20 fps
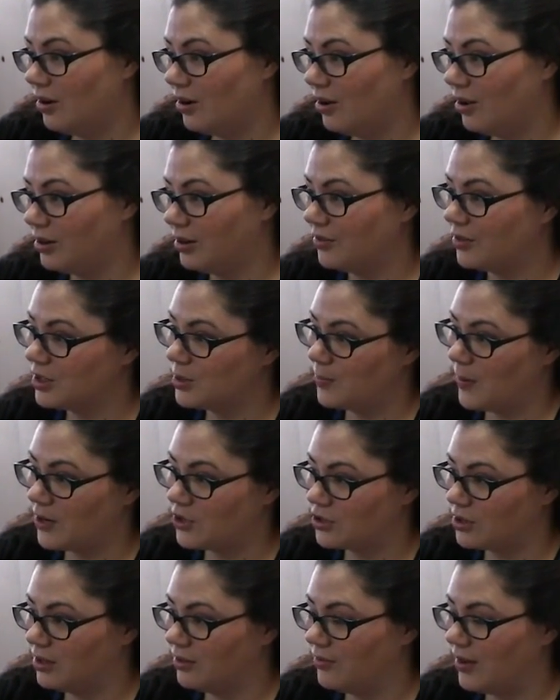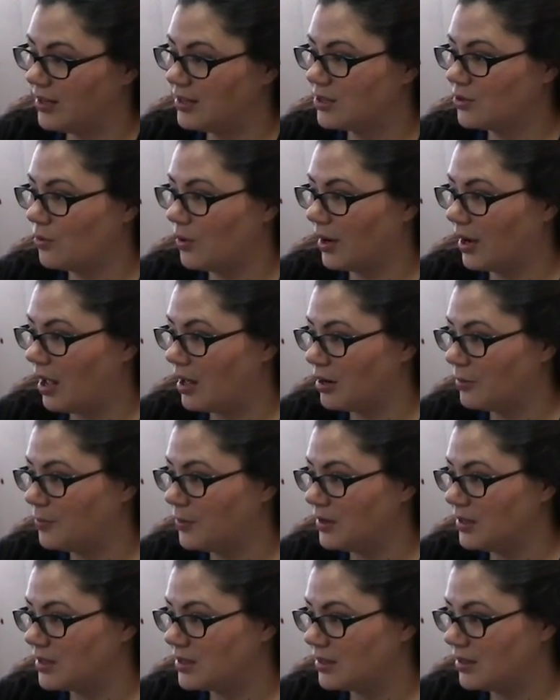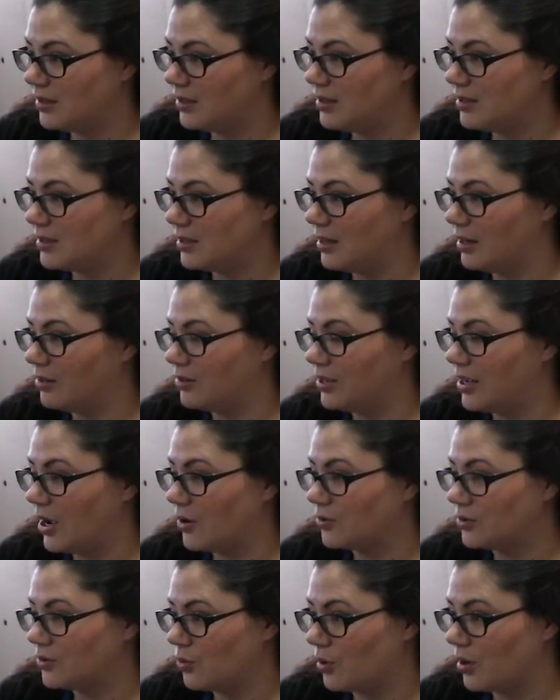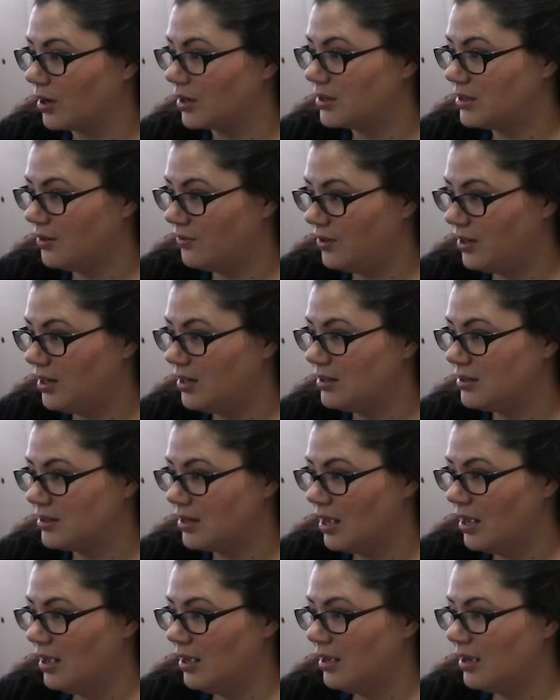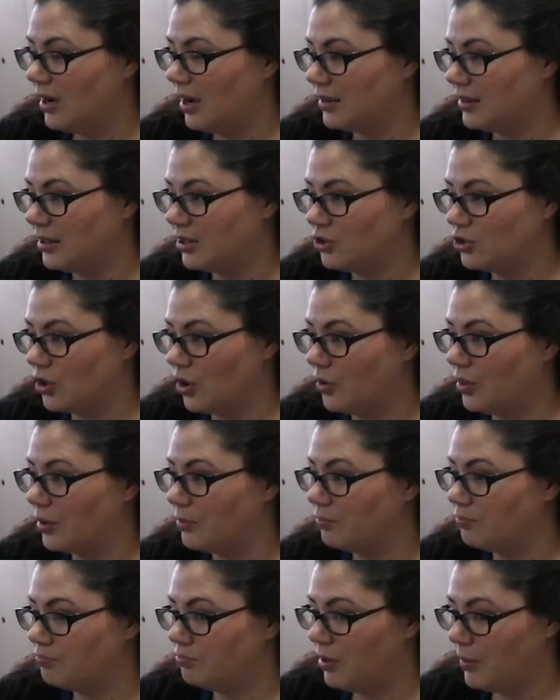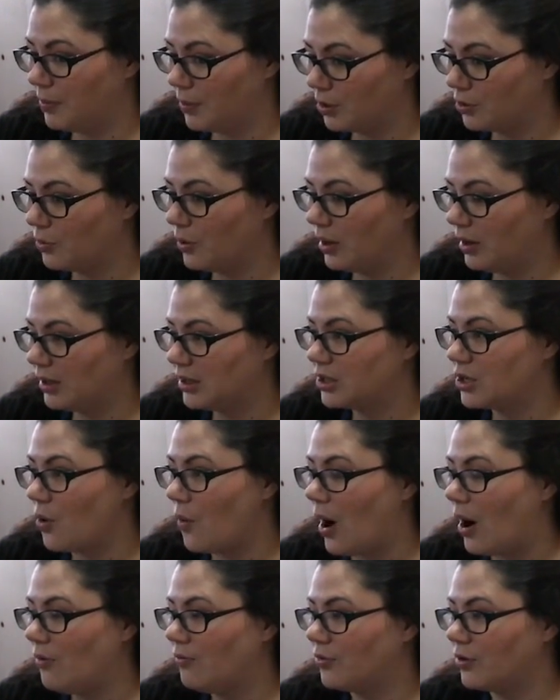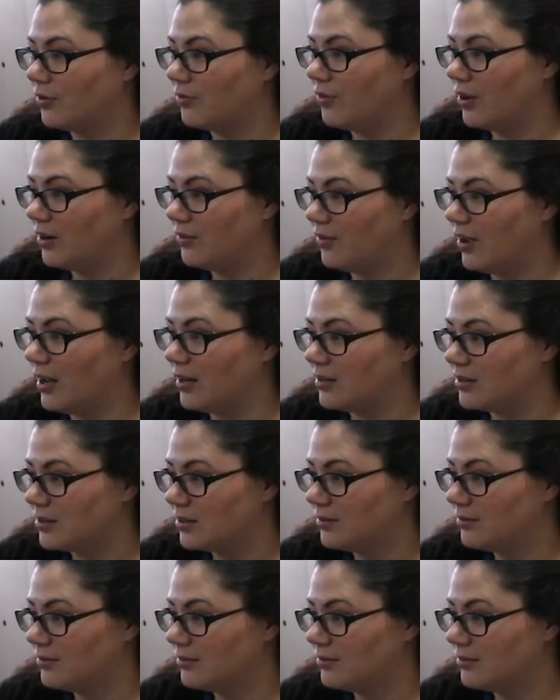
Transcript: All of the special events going on up in the cities and all the outdoor activities, I think, show that people are willing to go out for a fun event.